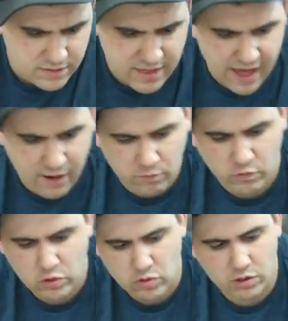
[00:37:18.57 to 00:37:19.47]
that
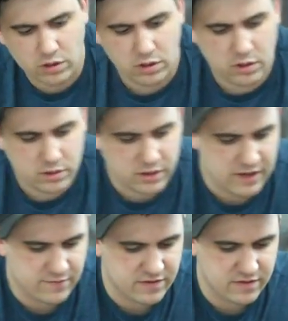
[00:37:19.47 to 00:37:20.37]
rule
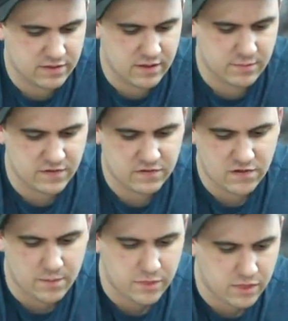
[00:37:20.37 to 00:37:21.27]
gives them
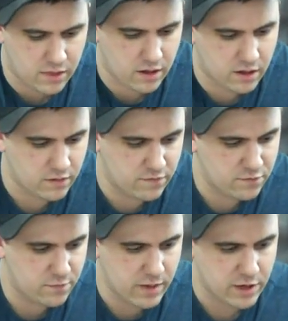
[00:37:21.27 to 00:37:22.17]
something
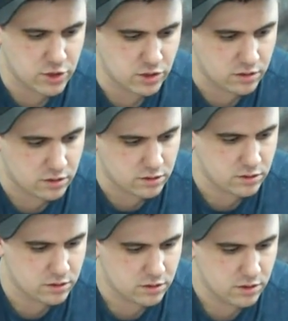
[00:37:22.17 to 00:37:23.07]
special
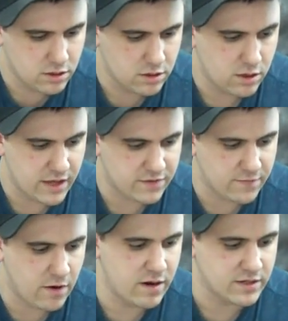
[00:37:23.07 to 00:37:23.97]
as
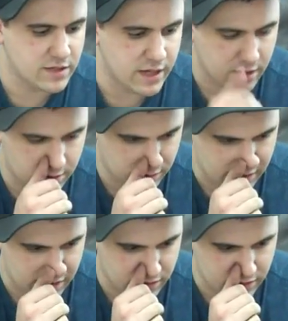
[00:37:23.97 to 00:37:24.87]
far as like
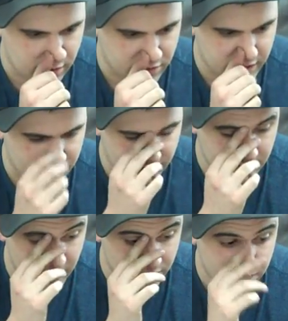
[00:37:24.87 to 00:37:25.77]
their psychic
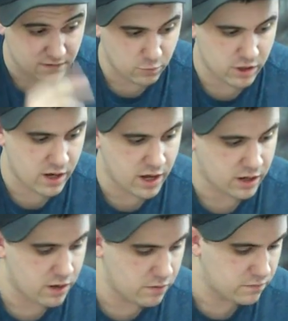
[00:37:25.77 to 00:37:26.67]
tests and whatnot
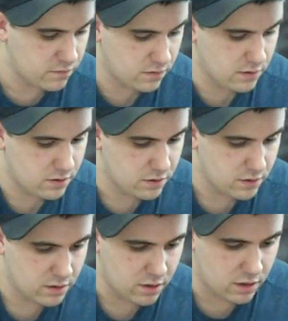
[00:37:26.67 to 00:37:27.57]
goes.
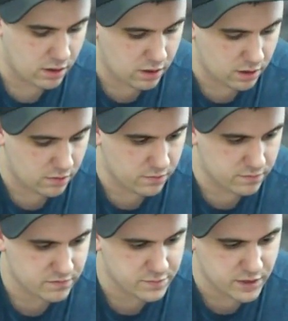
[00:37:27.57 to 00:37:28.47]
Uh,
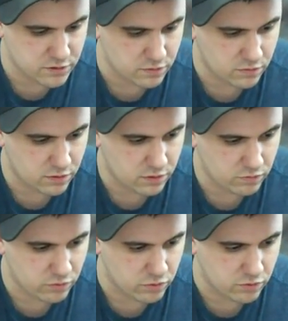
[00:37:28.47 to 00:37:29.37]
special
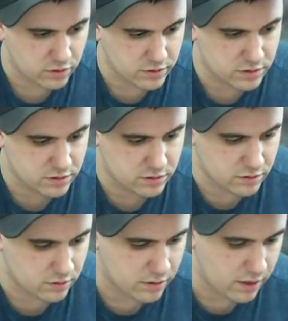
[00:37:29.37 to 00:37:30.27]
rules.
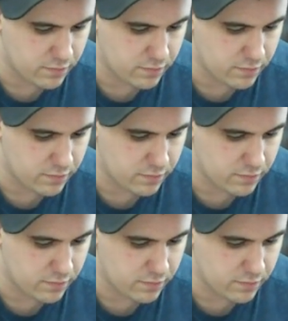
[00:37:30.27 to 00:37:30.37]
Okay.